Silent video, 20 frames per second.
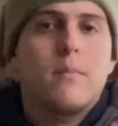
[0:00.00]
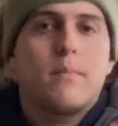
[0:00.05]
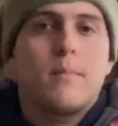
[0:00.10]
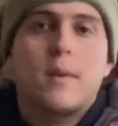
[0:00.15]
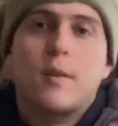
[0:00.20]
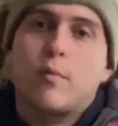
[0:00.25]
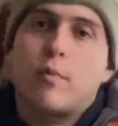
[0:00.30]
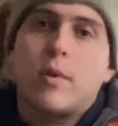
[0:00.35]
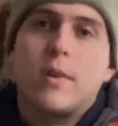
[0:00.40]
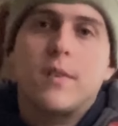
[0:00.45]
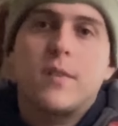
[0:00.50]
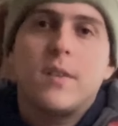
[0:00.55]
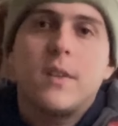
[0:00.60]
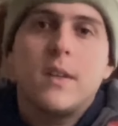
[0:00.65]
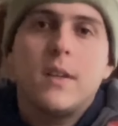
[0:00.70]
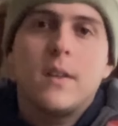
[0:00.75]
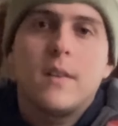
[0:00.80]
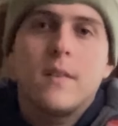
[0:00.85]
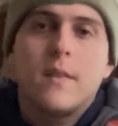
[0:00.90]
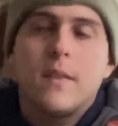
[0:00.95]
But as you kind of
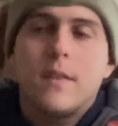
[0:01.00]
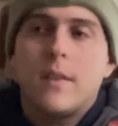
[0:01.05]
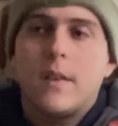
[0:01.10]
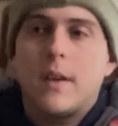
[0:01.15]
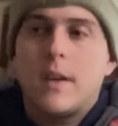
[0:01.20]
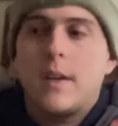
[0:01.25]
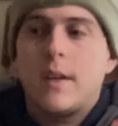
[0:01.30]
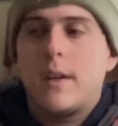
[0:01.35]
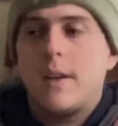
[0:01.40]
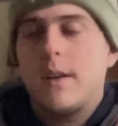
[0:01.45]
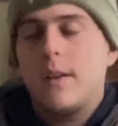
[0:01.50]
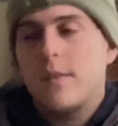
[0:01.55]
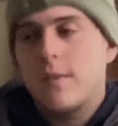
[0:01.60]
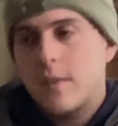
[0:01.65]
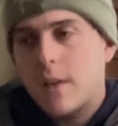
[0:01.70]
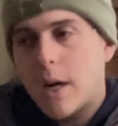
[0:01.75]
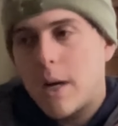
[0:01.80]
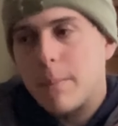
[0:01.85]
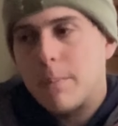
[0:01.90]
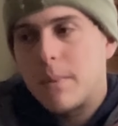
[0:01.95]
see, they
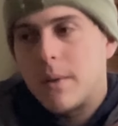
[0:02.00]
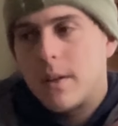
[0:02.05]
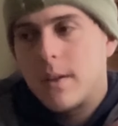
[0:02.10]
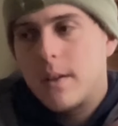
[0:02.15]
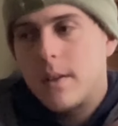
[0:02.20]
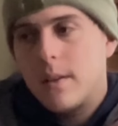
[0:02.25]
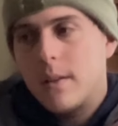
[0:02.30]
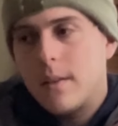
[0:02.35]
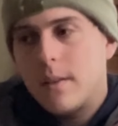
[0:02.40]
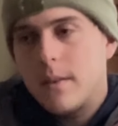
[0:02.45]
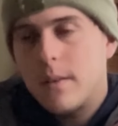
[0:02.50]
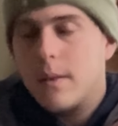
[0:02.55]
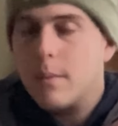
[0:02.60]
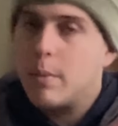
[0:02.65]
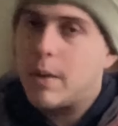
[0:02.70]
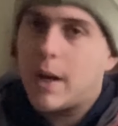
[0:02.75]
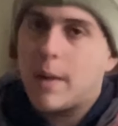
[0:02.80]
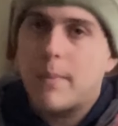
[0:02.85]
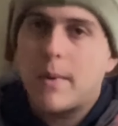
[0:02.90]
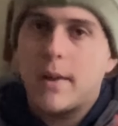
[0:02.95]
stopped the
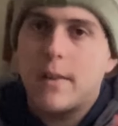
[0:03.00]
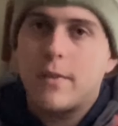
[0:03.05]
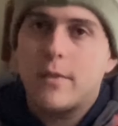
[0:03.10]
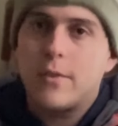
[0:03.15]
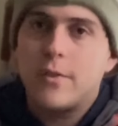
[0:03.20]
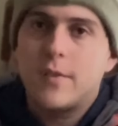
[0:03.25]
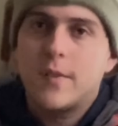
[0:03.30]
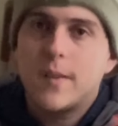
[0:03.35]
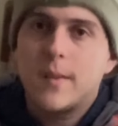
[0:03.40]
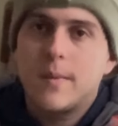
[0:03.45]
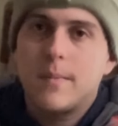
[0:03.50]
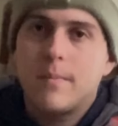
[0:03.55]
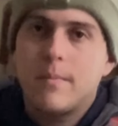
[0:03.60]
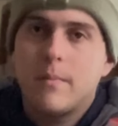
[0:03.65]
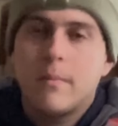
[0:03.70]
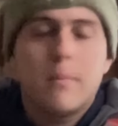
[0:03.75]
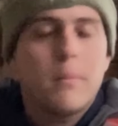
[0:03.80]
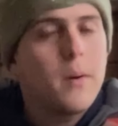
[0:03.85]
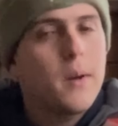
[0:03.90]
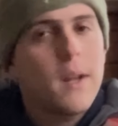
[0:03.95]
Black Panthers,
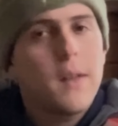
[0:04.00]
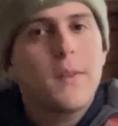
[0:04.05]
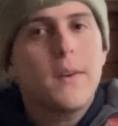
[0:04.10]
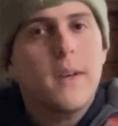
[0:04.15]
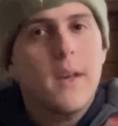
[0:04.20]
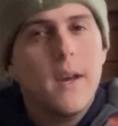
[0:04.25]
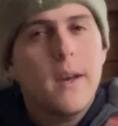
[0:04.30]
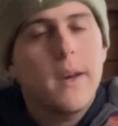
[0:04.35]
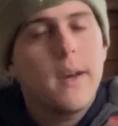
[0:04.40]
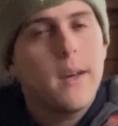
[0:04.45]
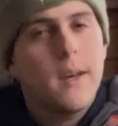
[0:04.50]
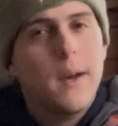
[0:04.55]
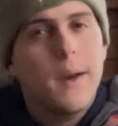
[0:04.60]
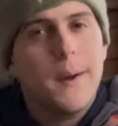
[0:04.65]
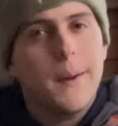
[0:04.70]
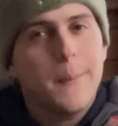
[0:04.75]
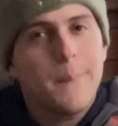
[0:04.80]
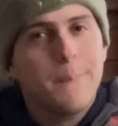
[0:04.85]
but not the KKK.